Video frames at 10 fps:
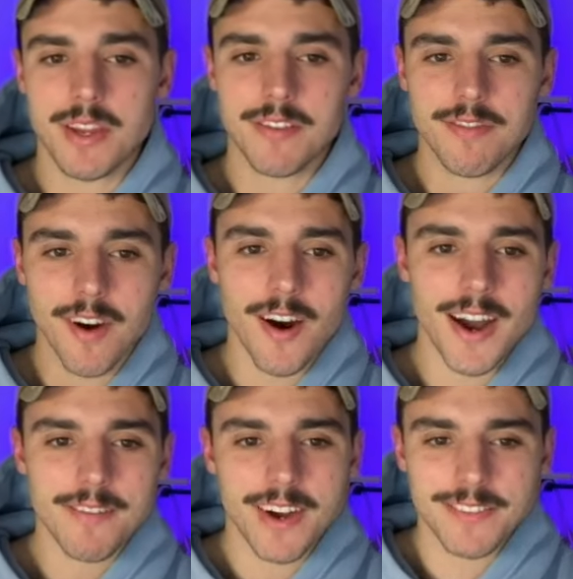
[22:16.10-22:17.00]
Big
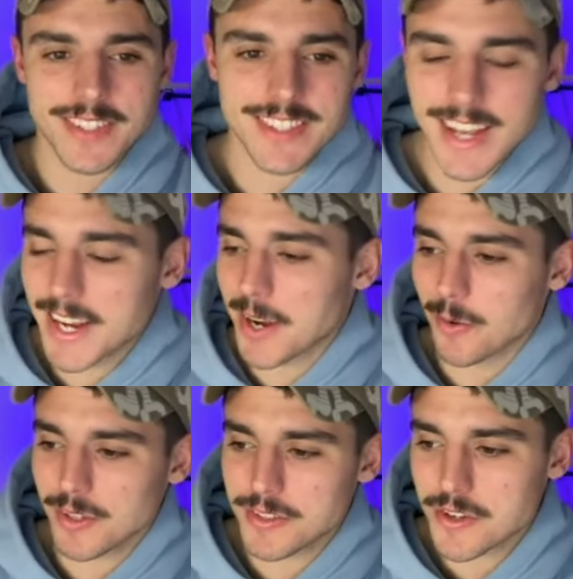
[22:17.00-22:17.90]
Five after saying I
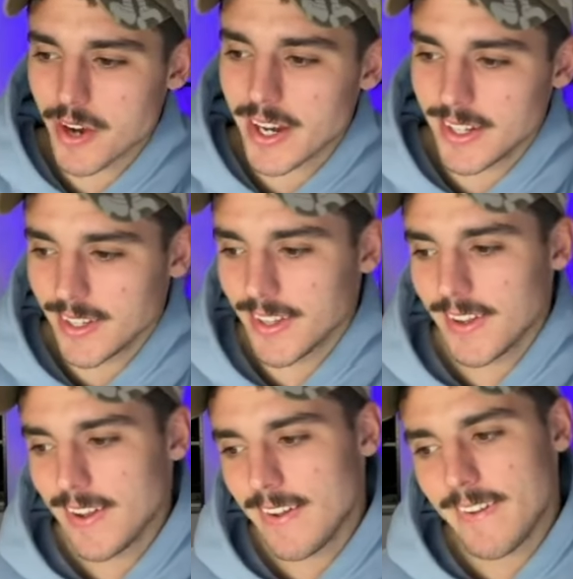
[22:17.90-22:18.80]
want to trade it.
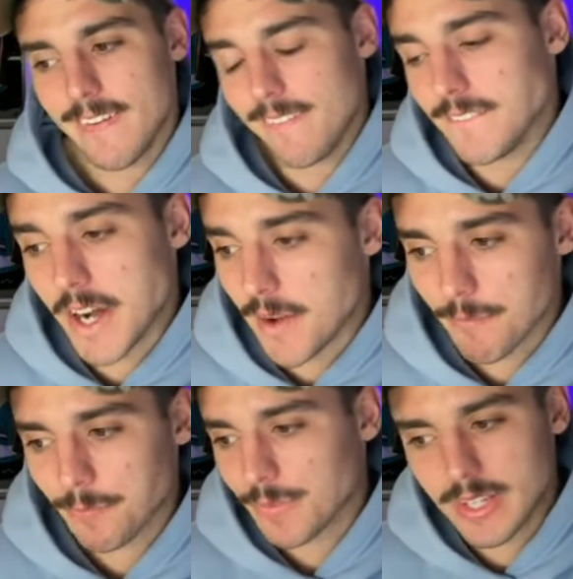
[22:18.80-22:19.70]
But
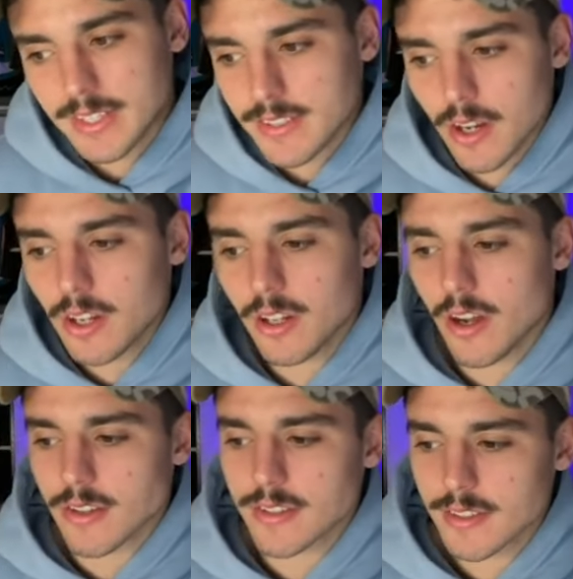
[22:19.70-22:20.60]
it's so
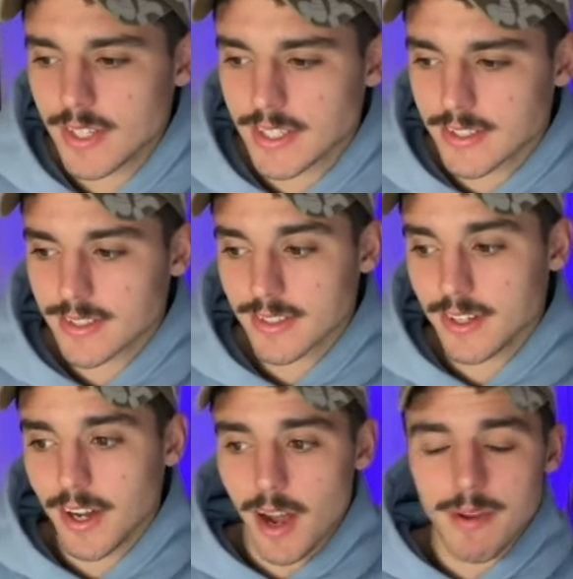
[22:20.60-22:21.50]
close. It's
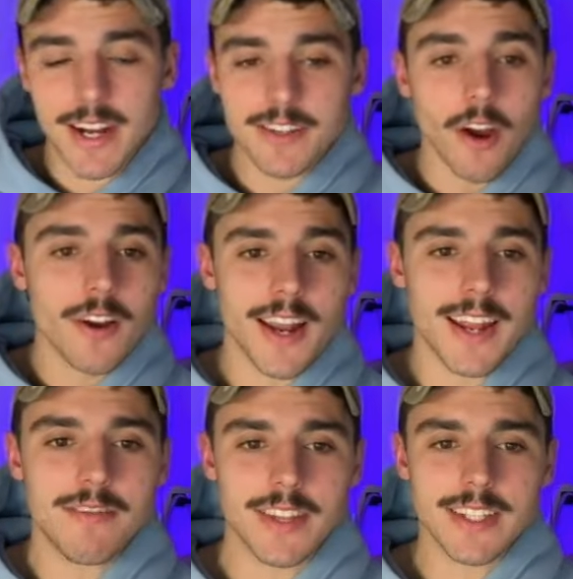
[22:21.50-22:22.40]
I mean I don't,
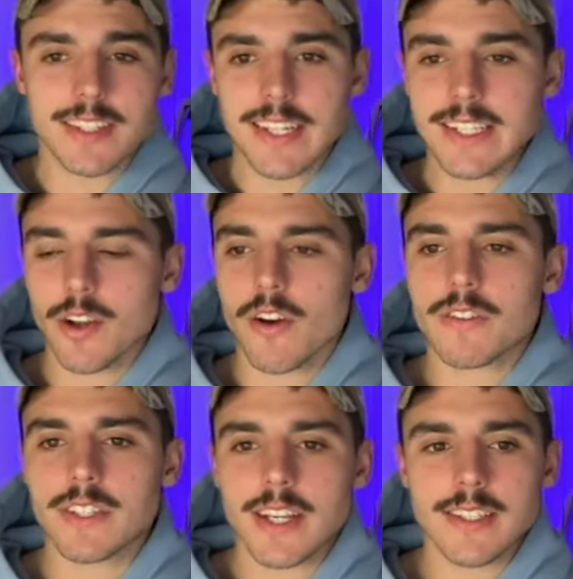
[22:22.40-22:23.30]
and this this
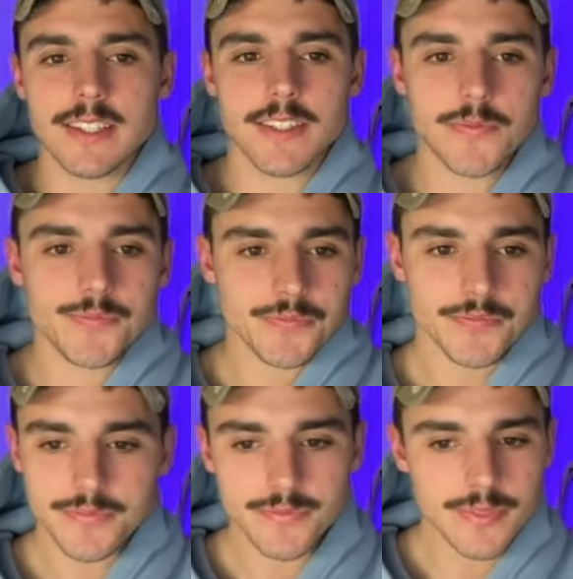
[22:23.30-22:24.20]
off season
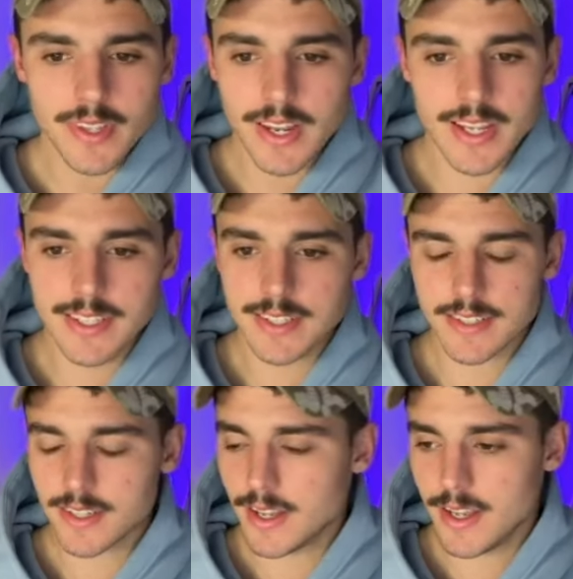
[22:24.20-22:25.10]
is